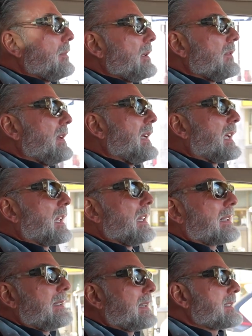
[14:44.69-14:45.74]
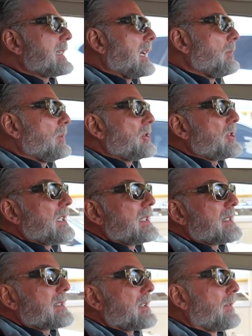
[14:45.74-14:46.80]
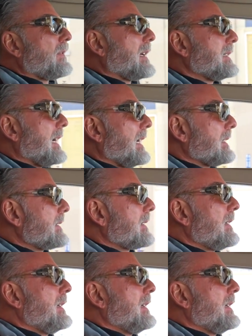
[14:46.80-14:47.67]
a bit of eclectic sandwiches, stuff like that.